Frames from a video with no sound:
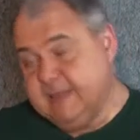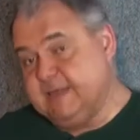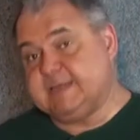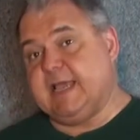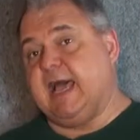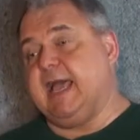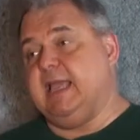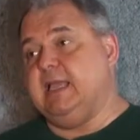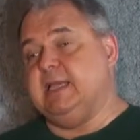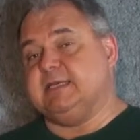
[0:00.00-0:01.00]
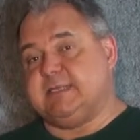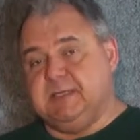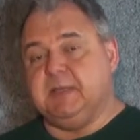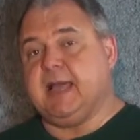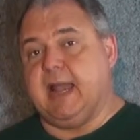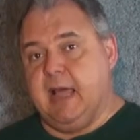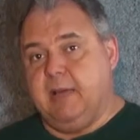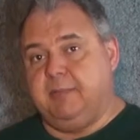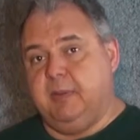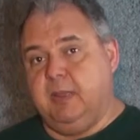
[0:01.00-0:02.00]
This guy still got
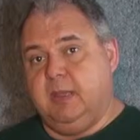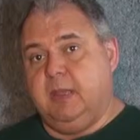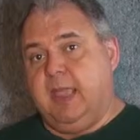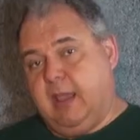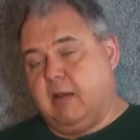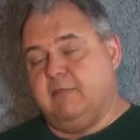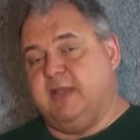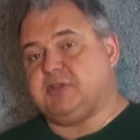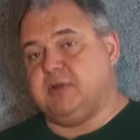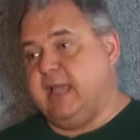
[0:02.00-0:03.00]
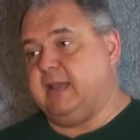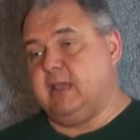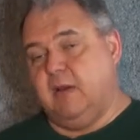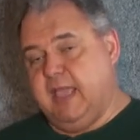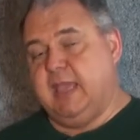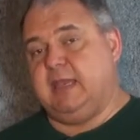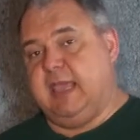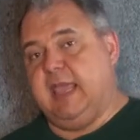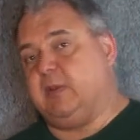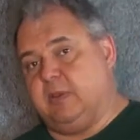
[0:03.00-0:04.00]
up, and our veteran had to go
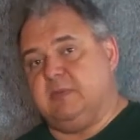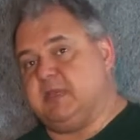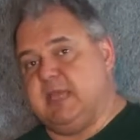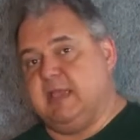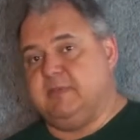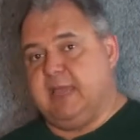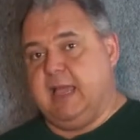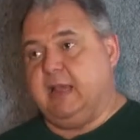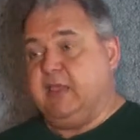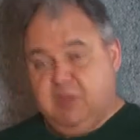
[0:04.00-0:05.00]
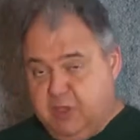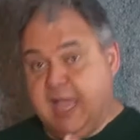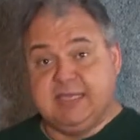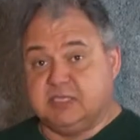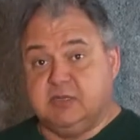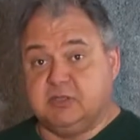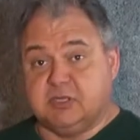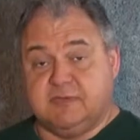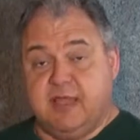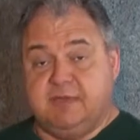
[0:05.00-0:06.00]
hand-to-hand with him to take him down. The guy still
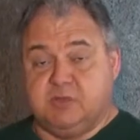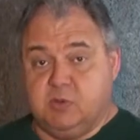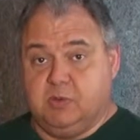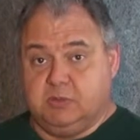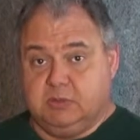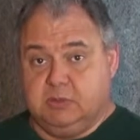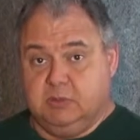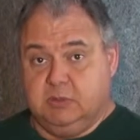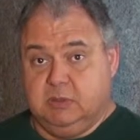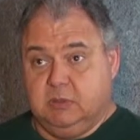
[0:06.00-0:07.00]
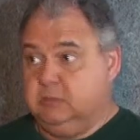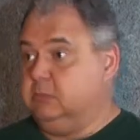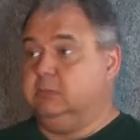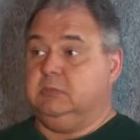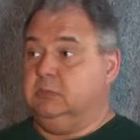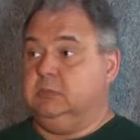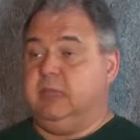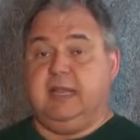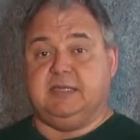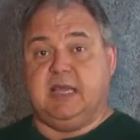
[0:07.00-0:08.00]
survived his wounds
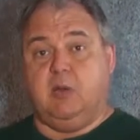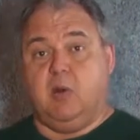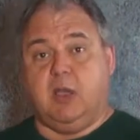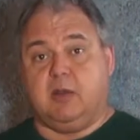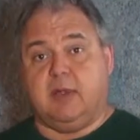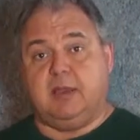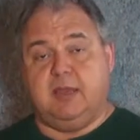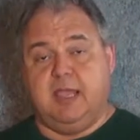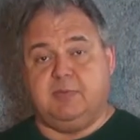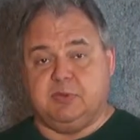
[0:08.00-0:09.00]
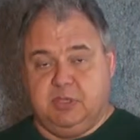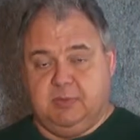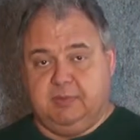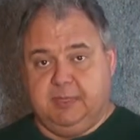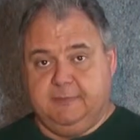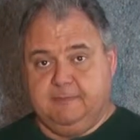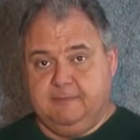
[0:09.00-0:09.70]
and is out walking around today, presumably.